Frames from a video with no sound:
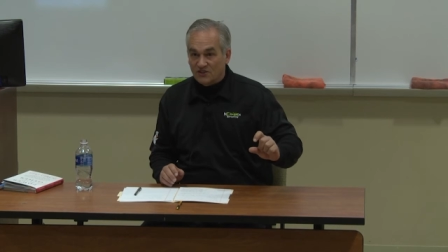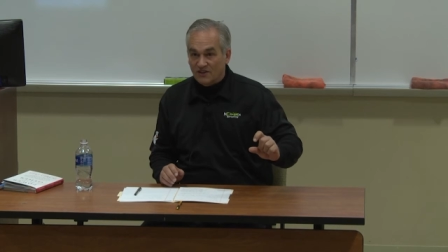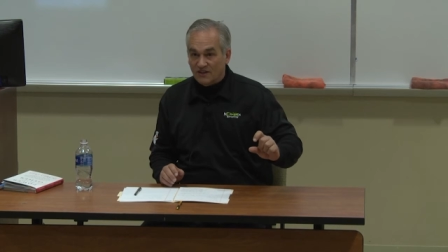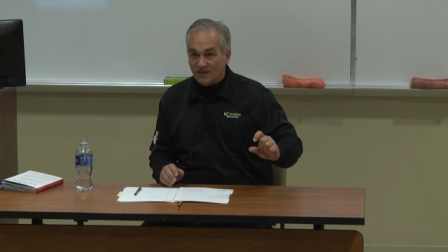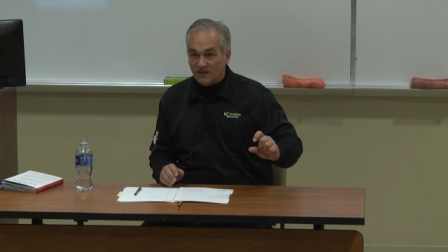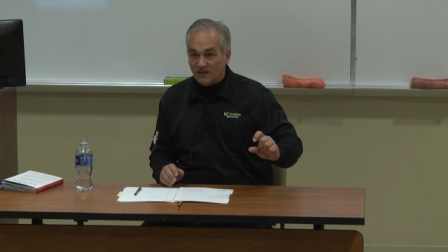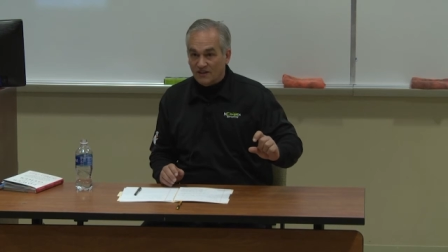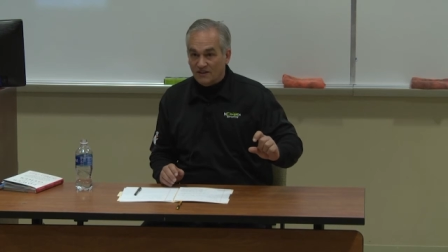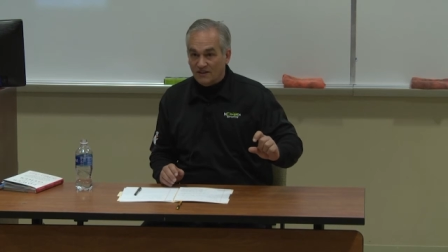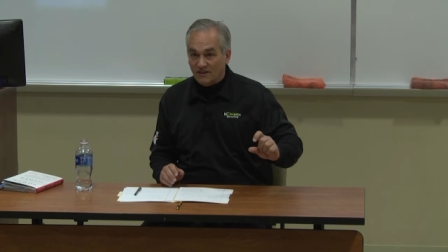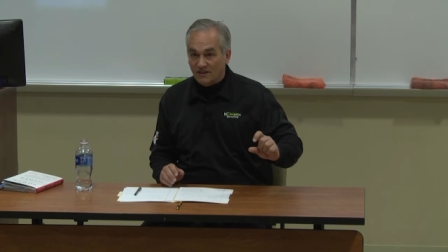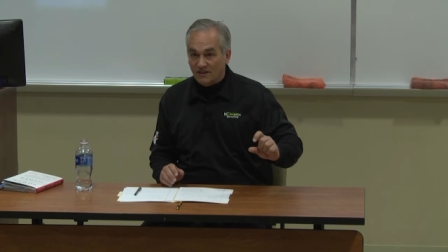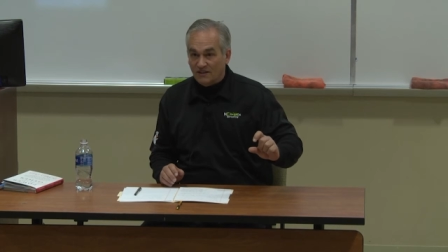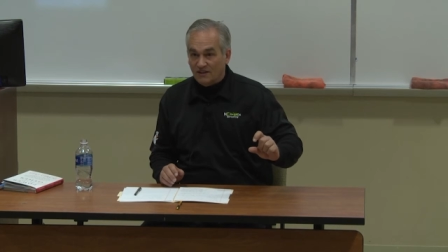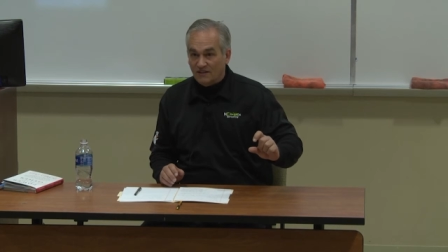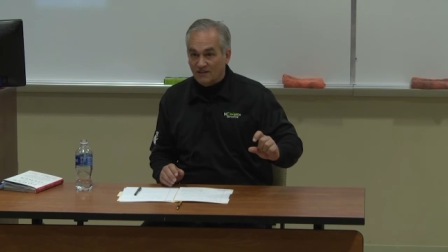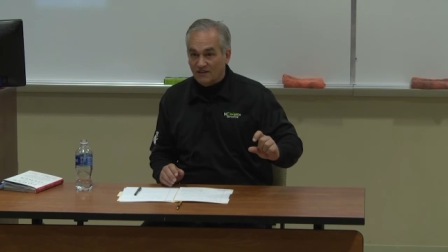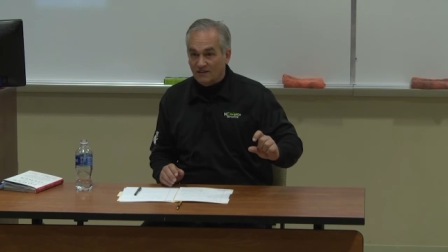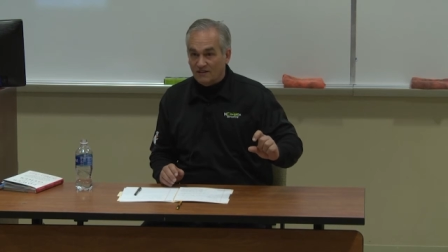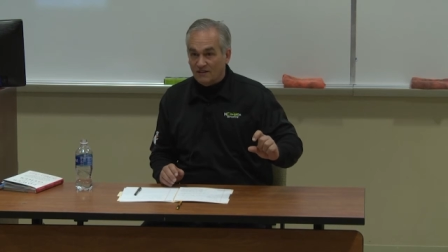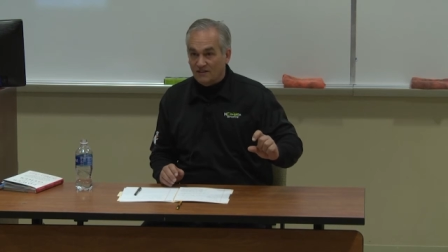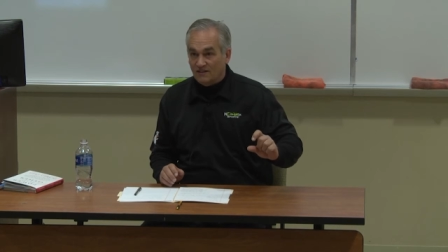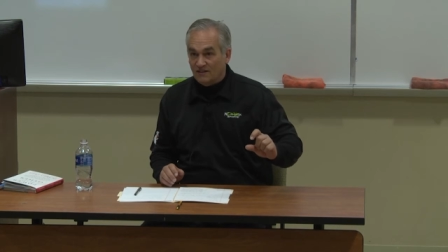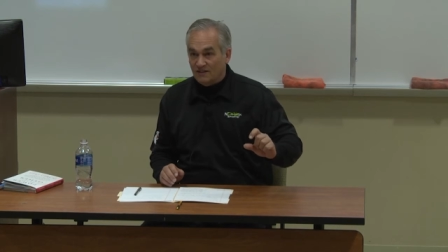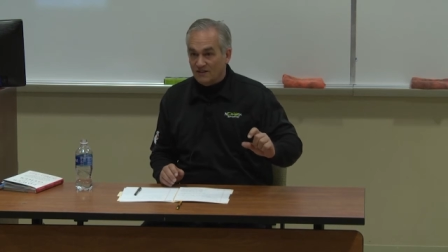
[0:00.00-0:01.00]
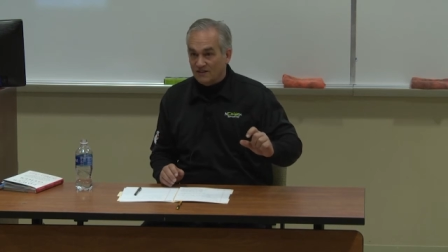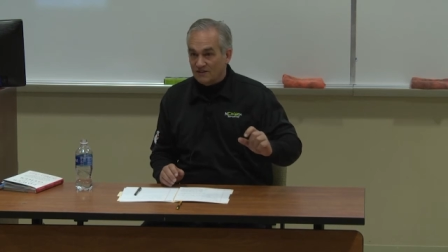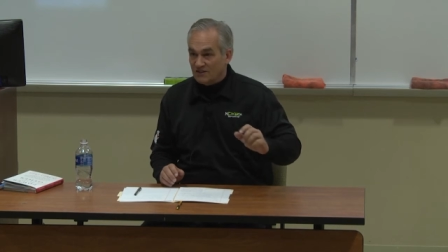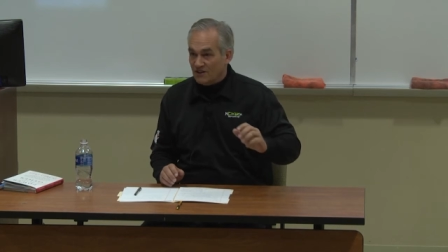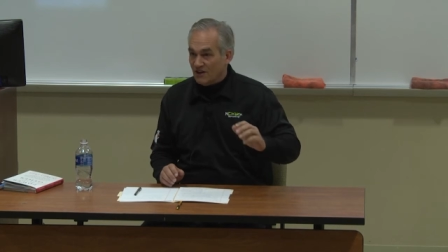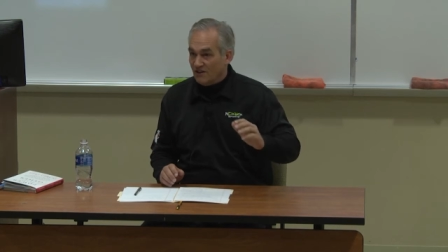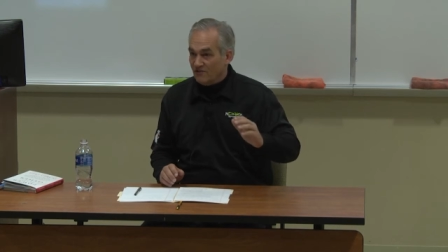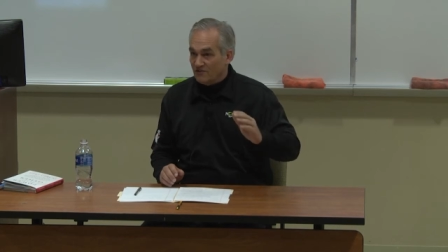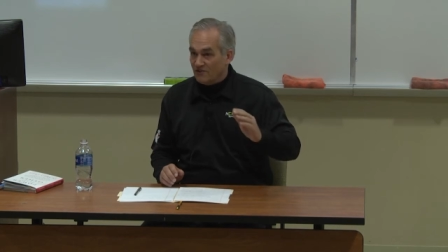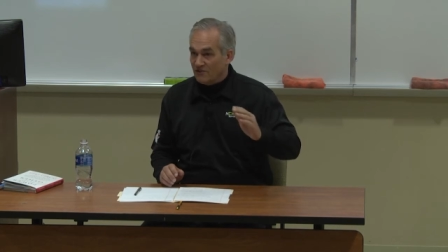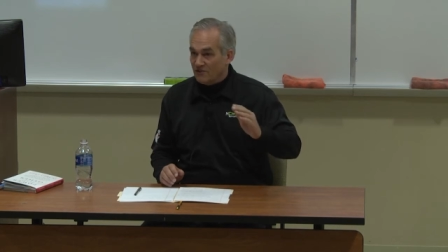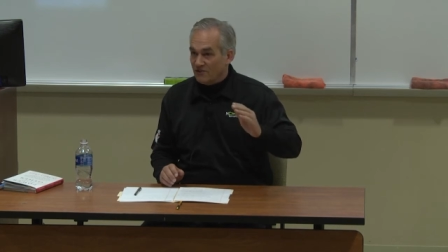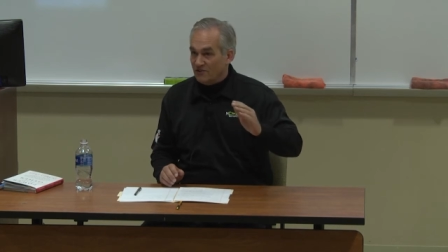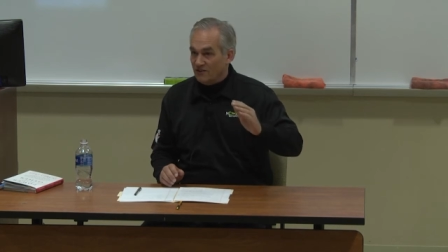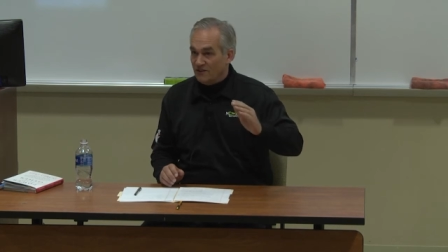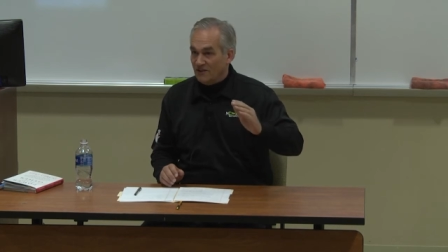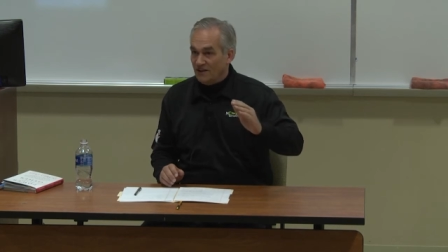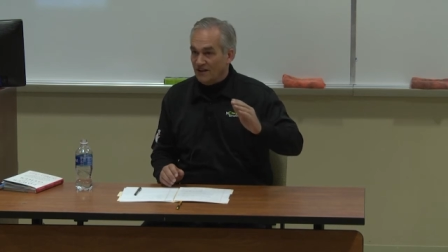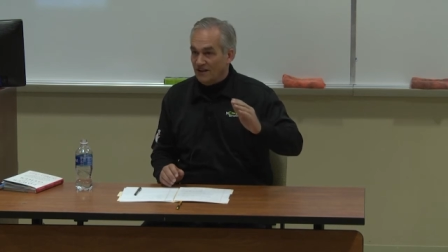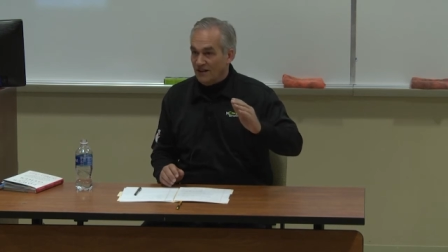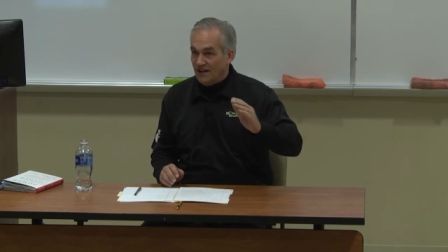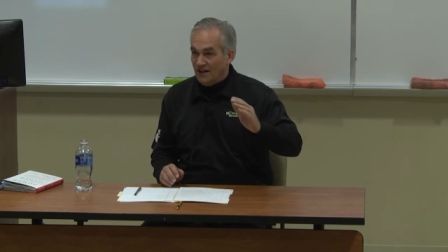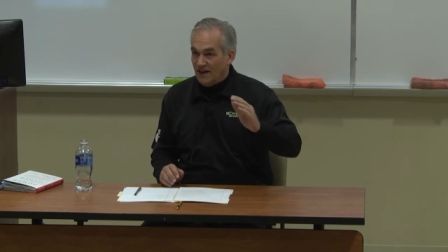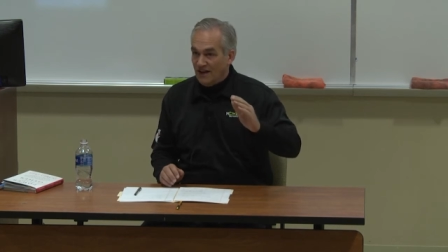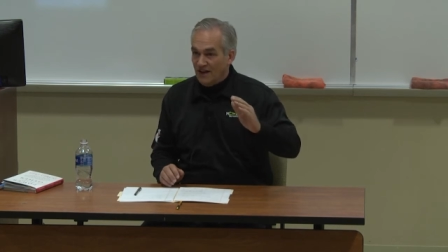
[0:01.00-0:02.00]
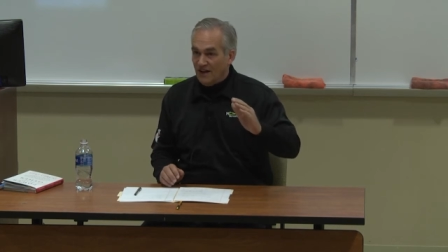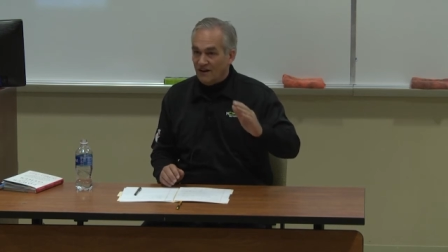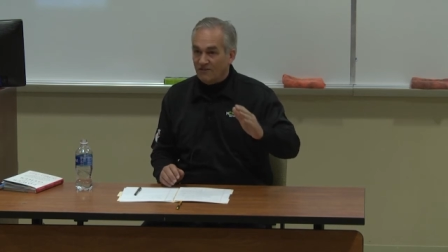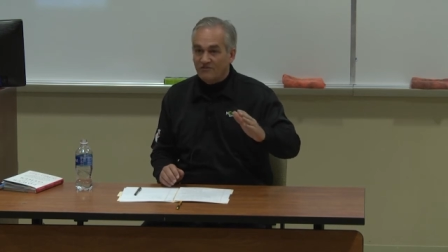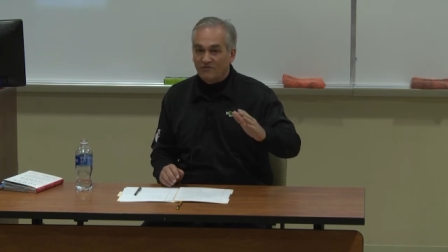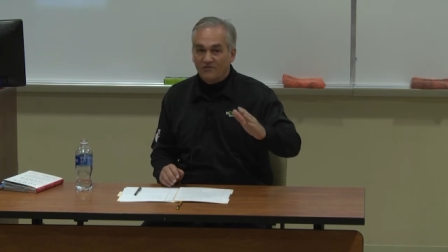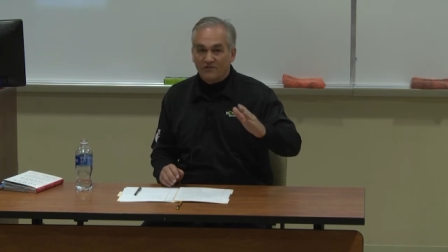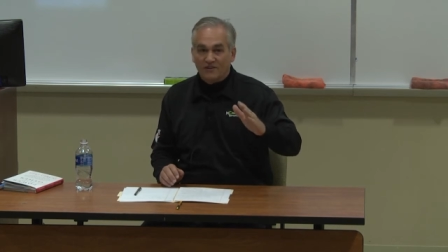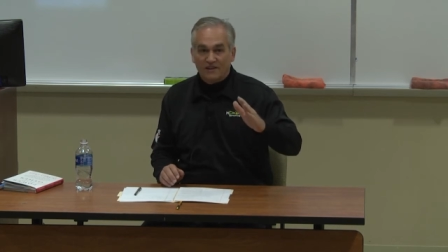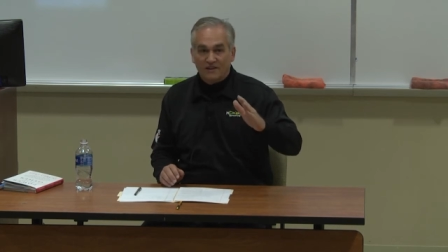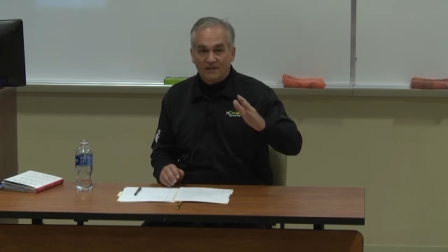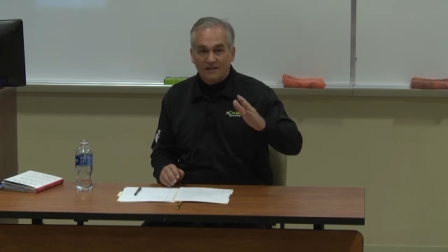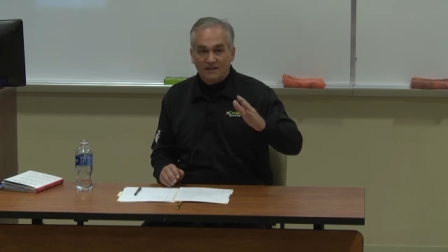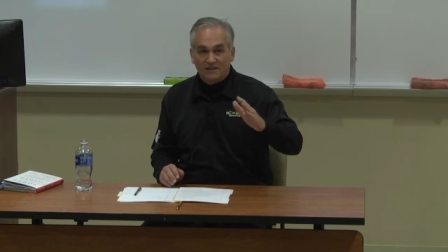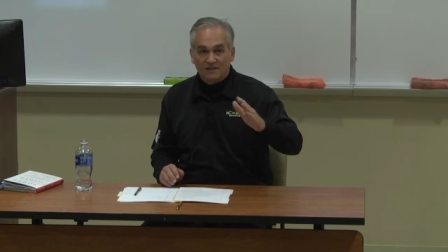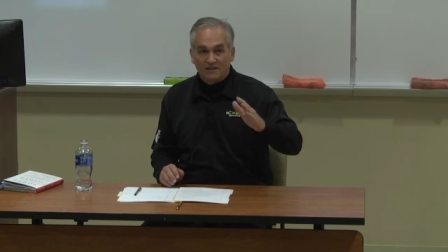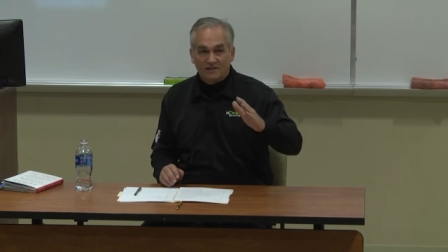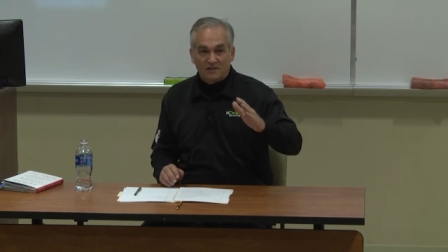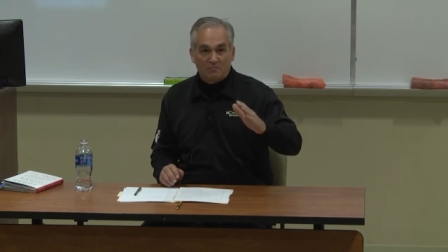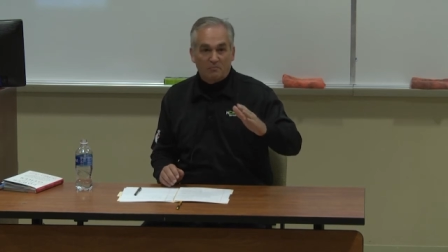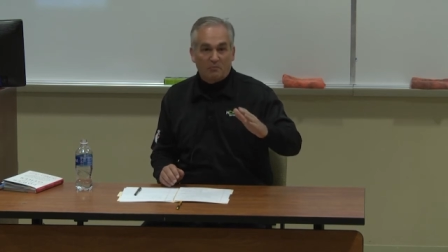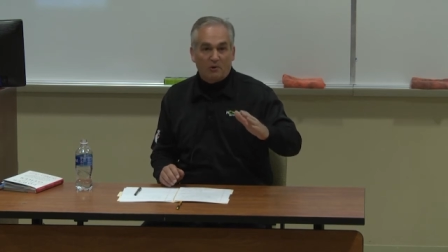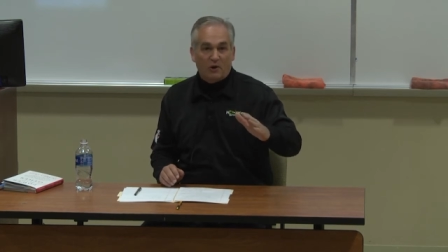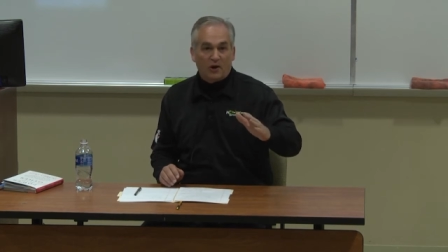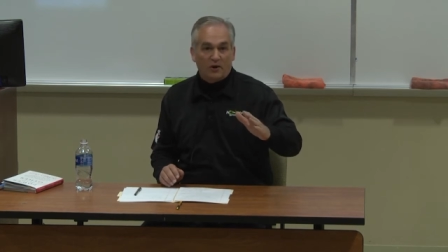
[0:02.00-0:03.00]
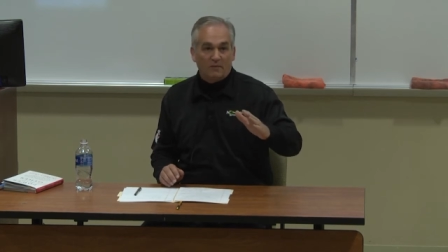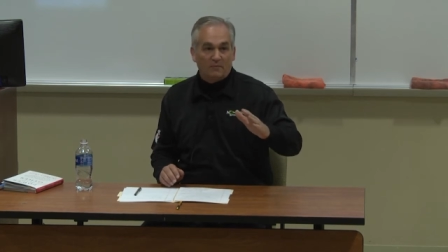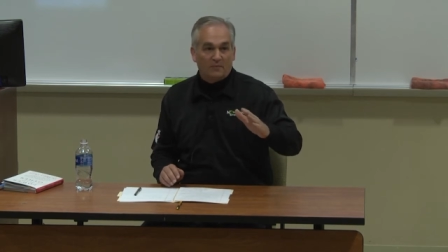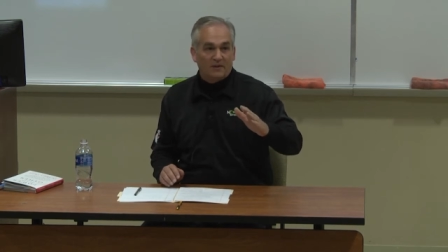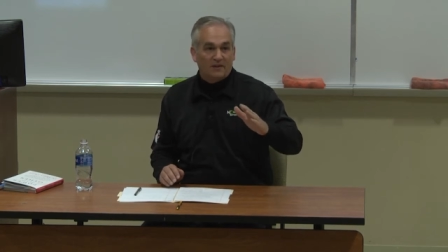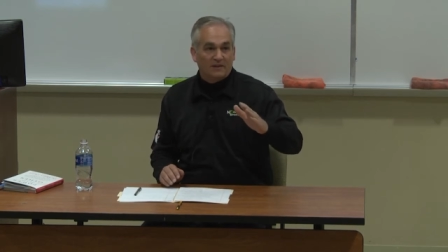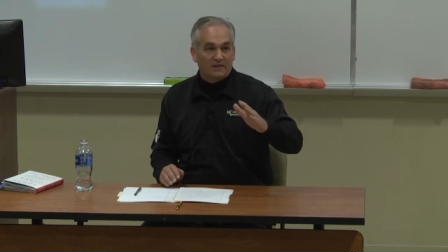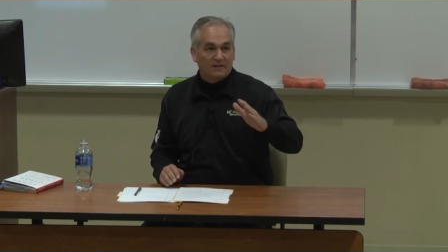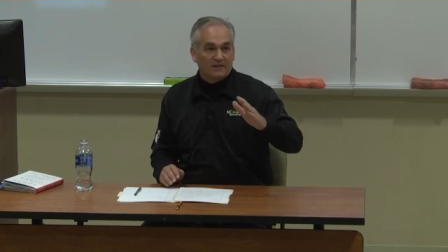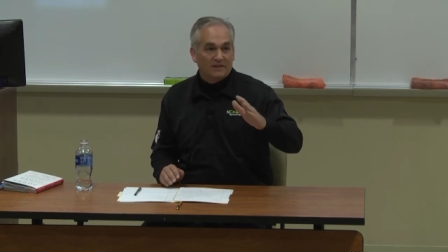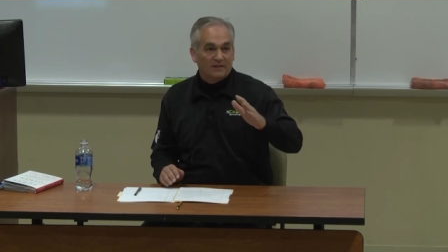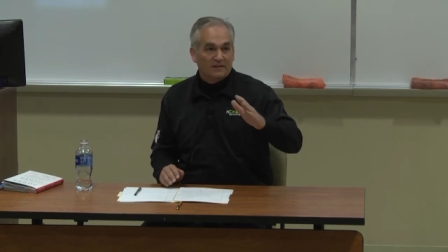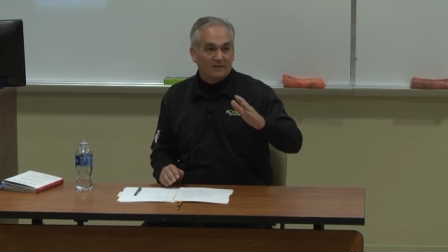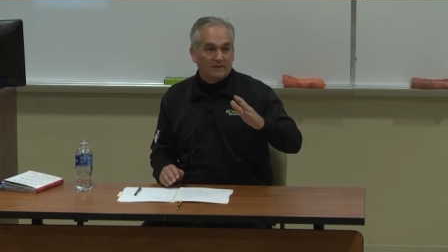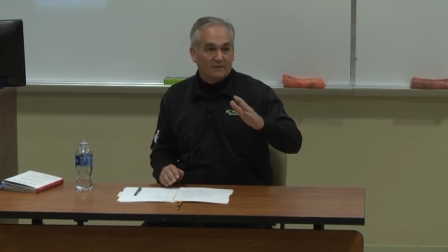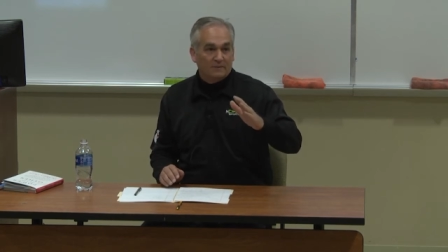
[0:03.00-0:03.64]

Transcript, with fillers: thick, and it, it covered every department,